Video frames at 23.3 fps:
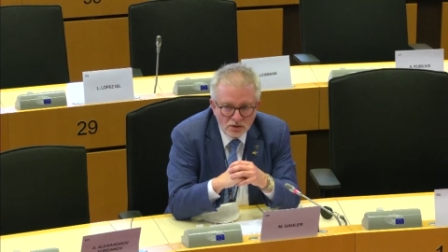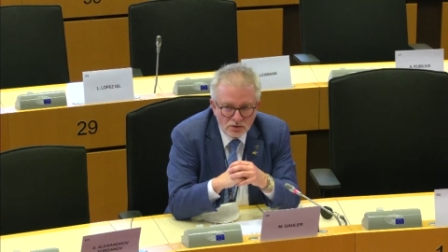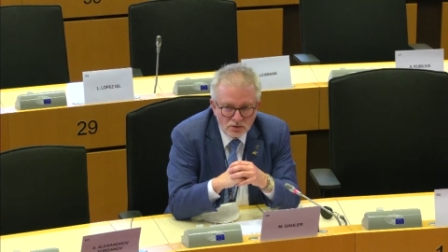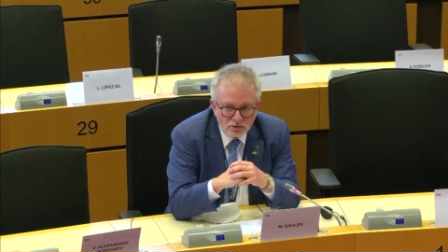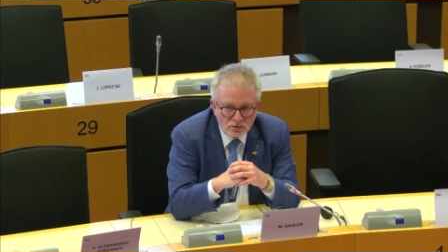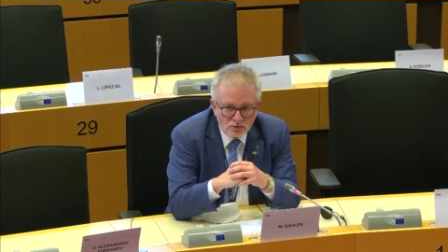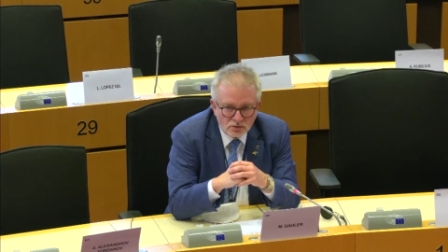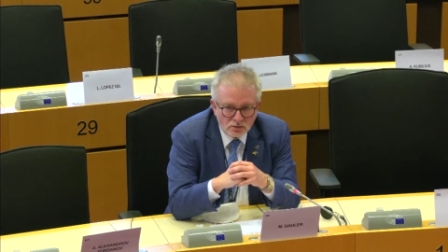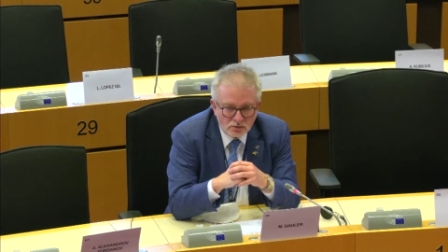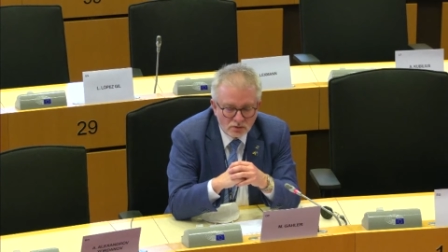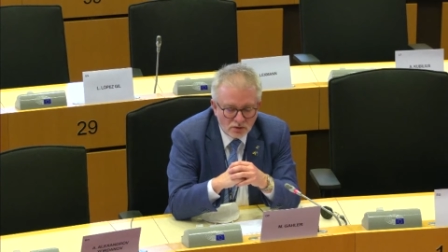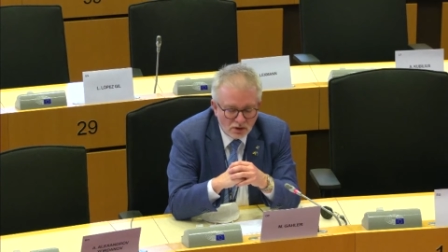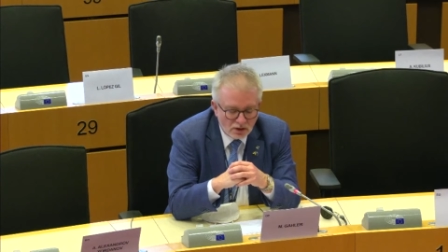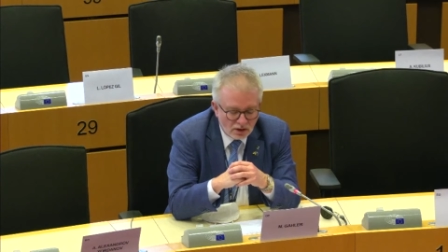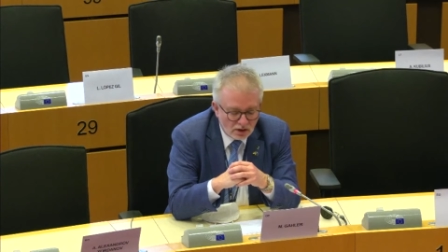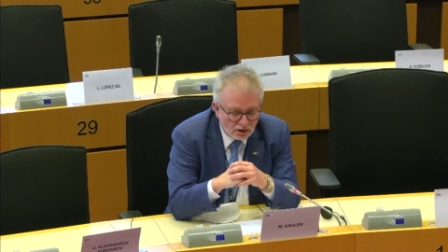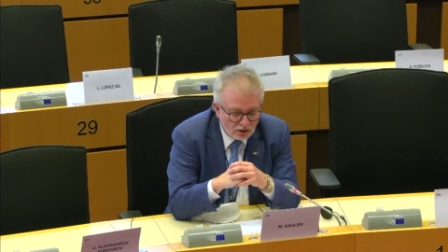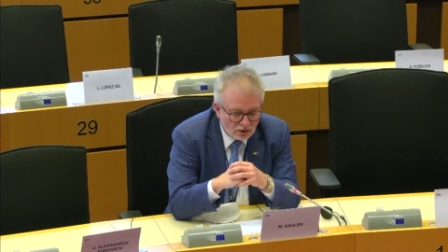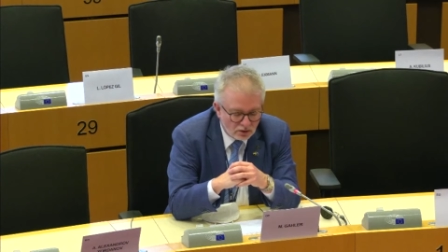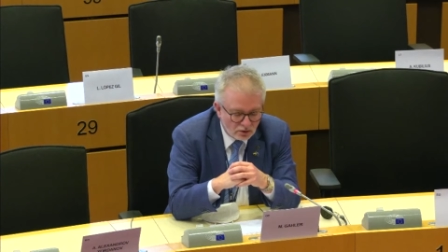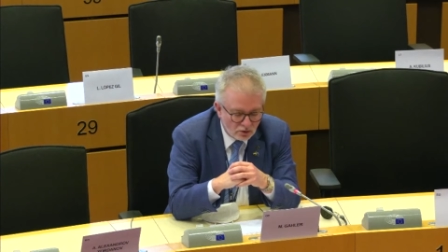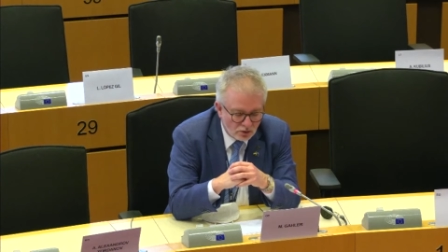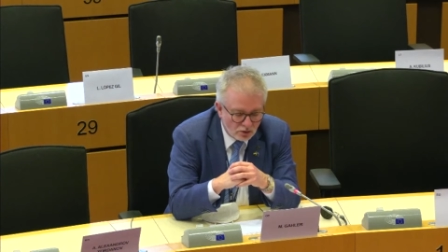
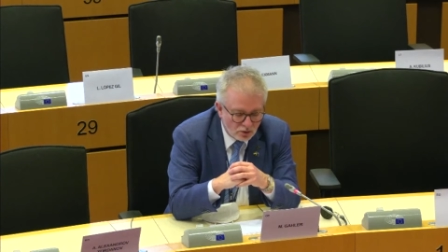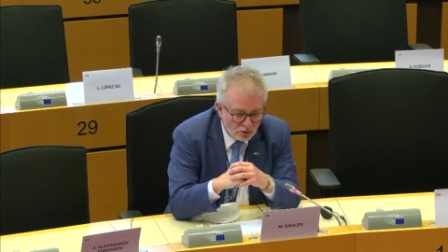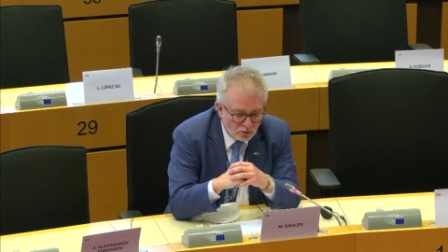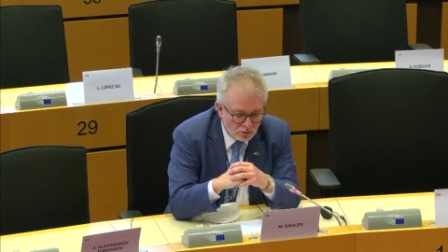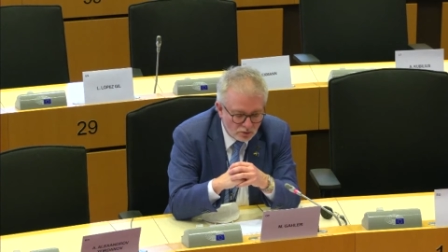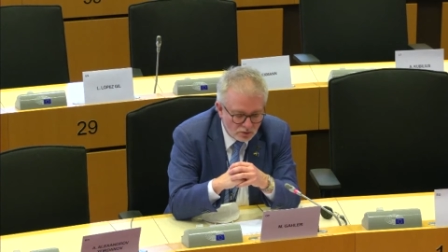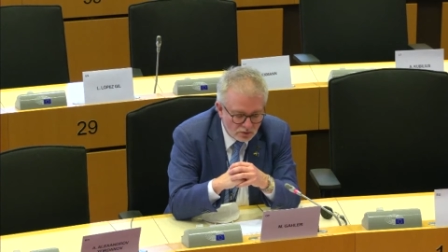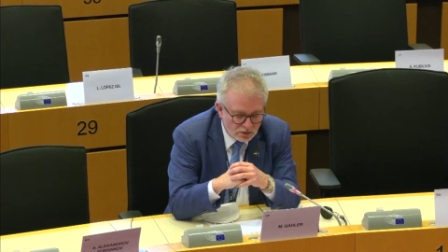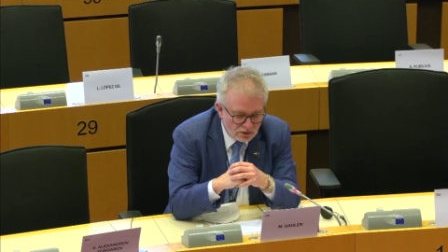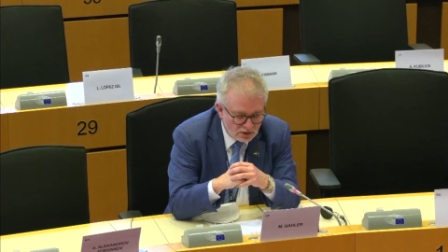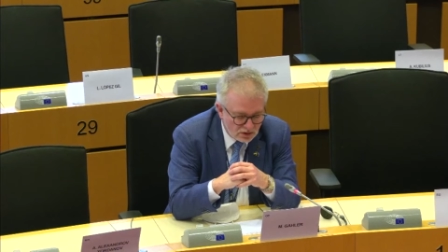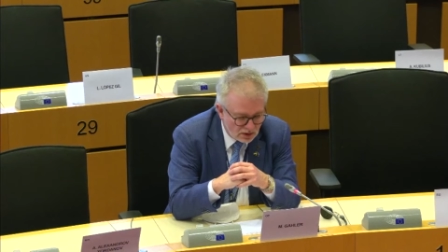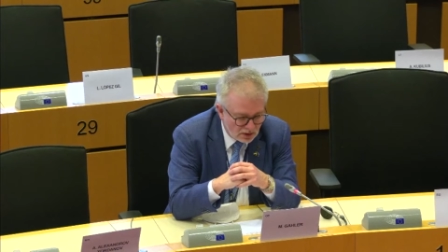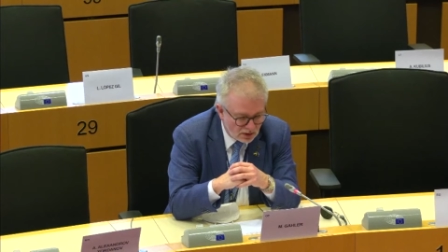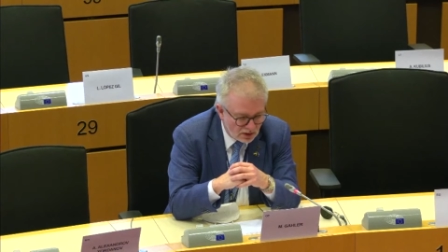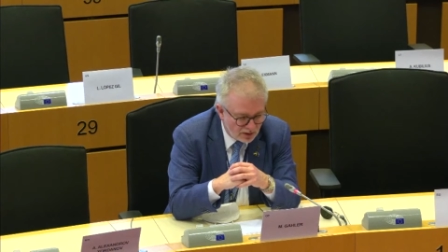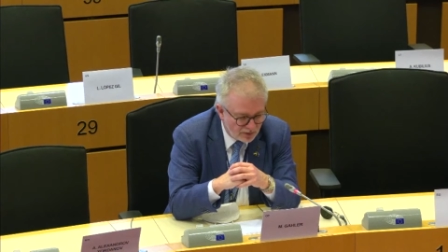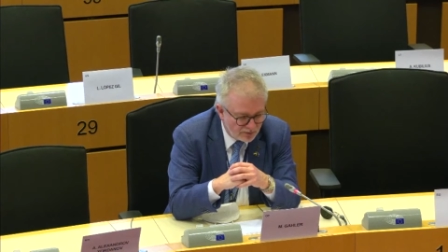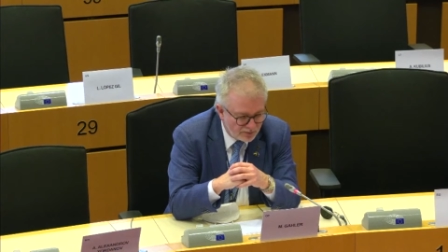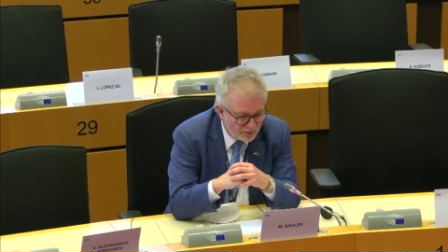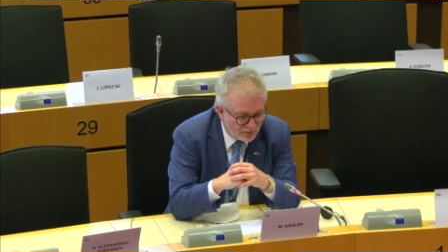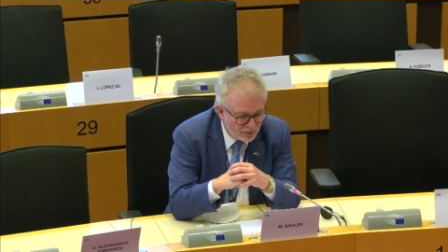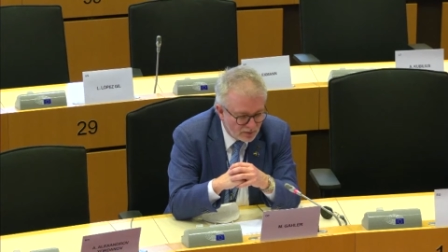uh, conclude
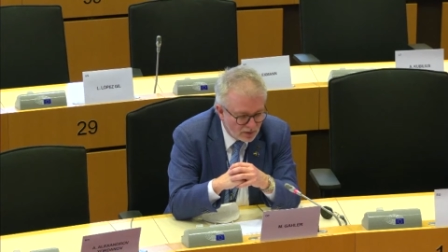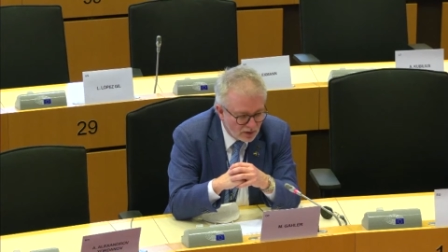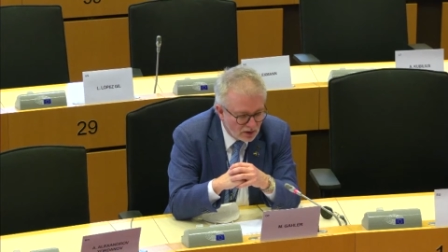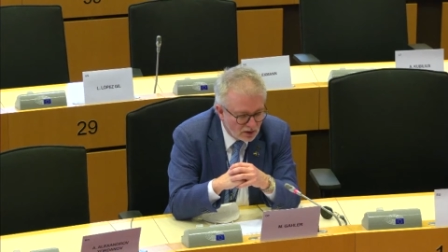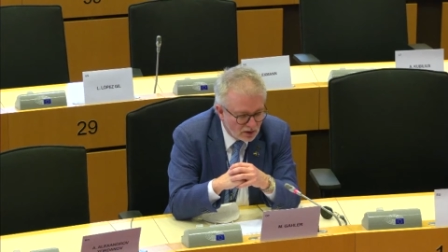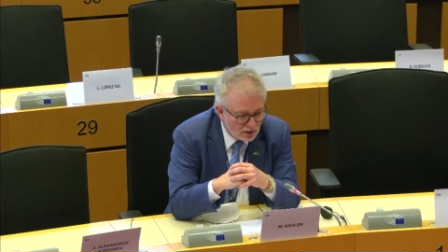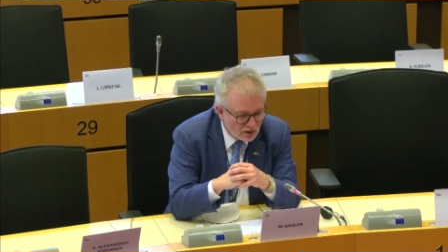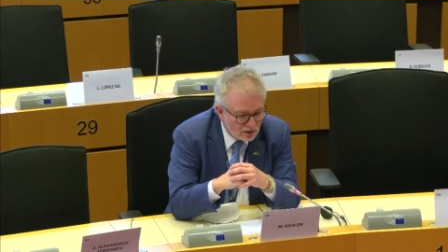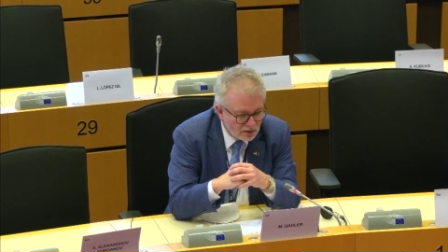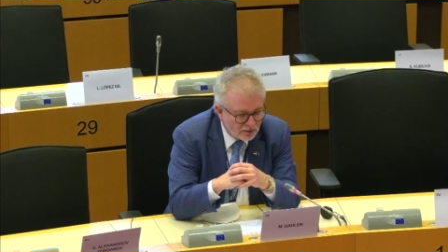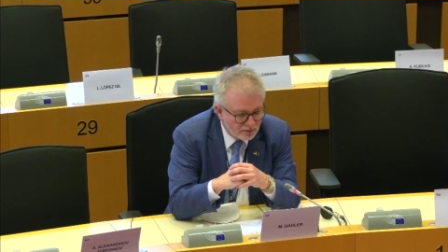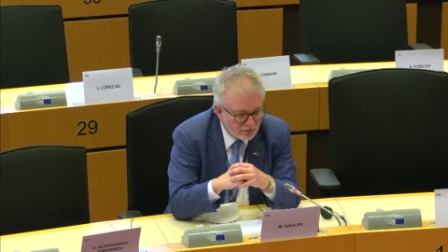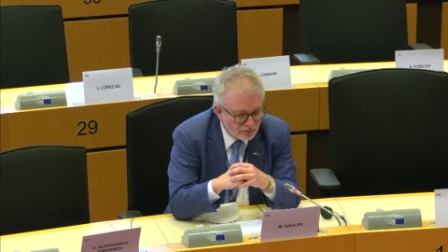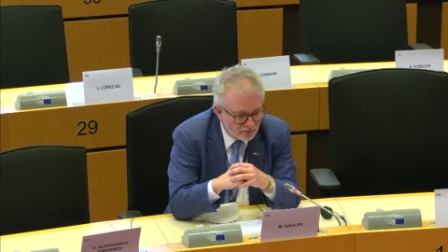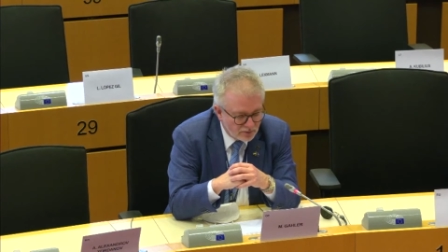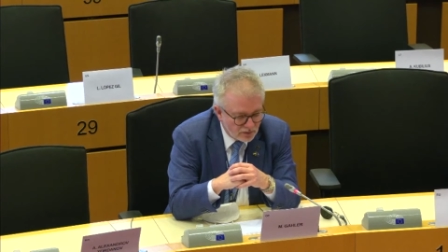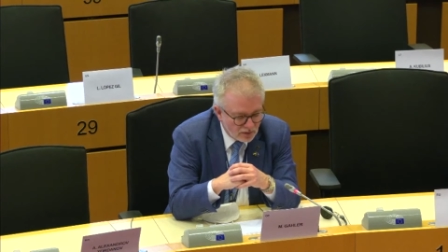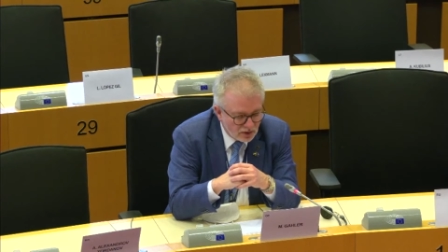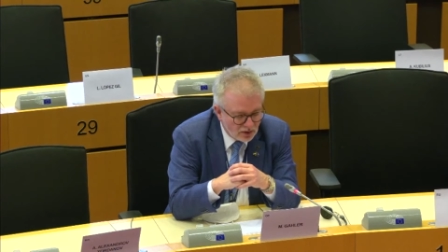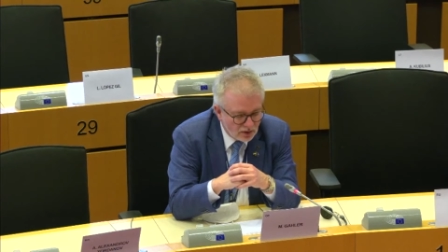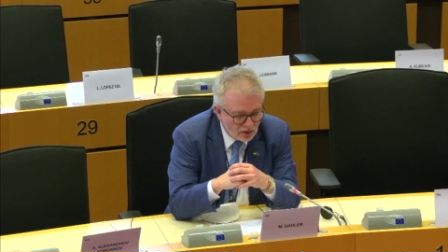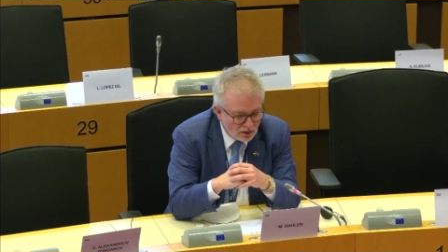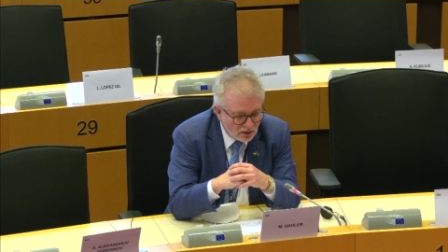um,
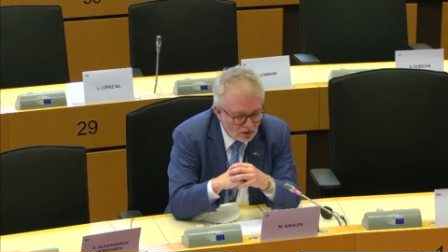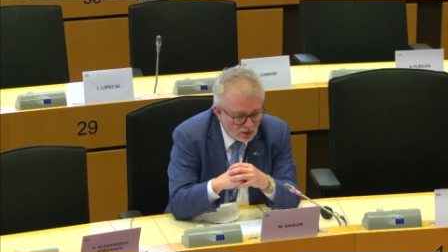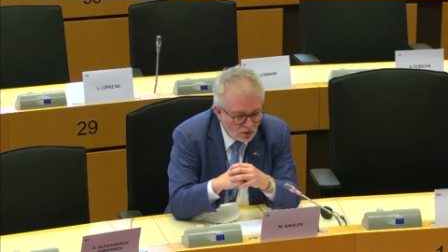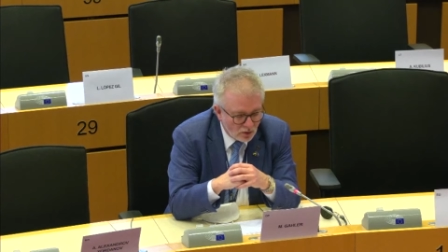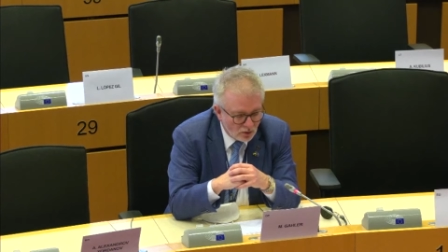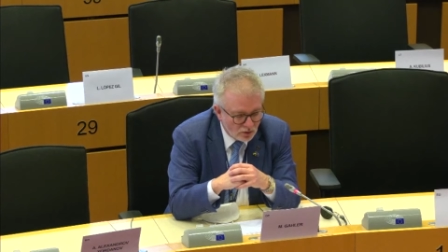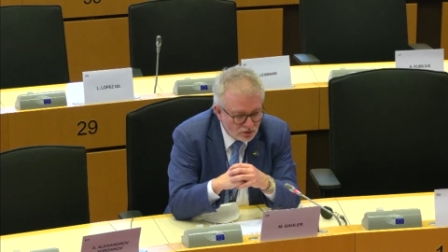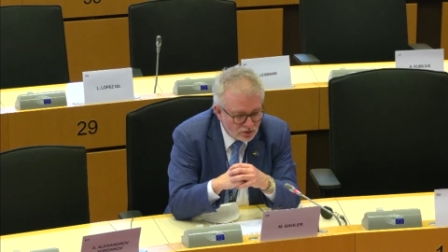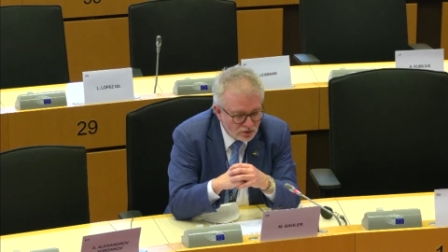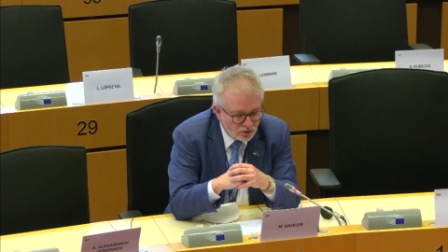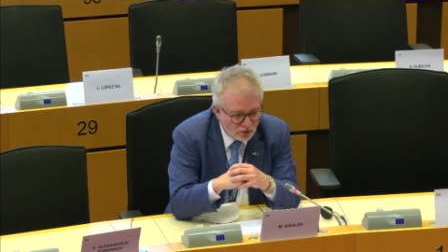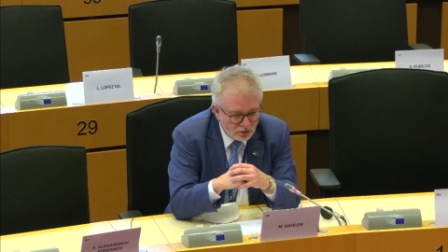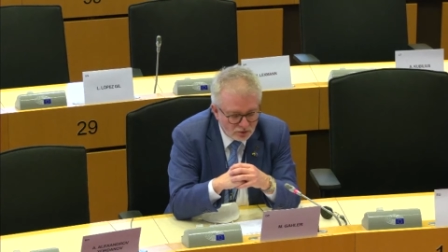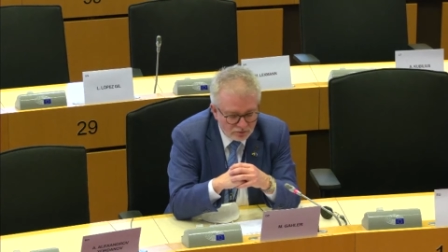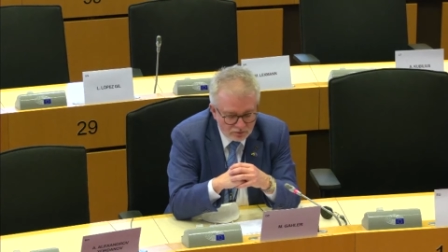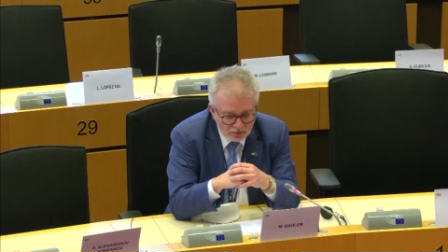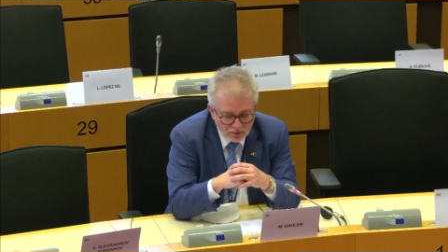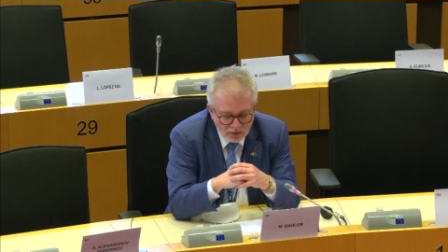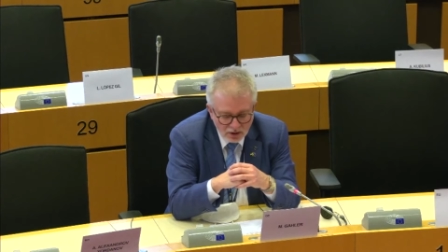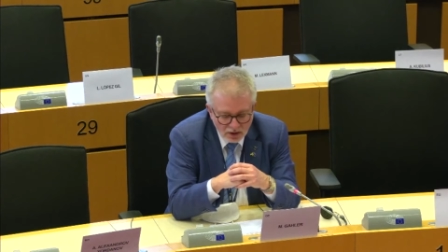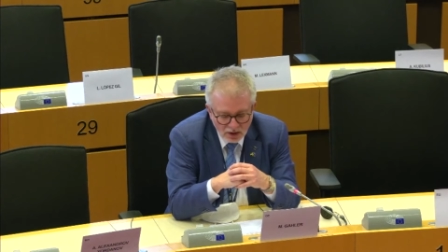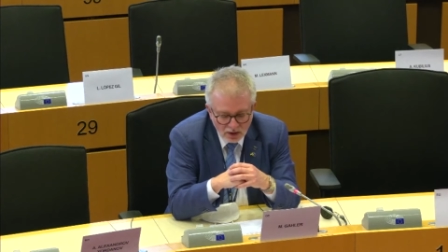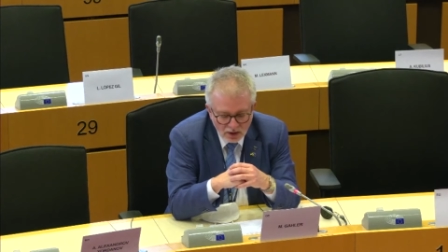um,
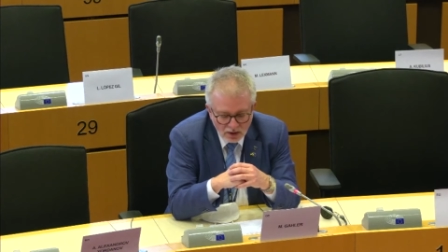long-term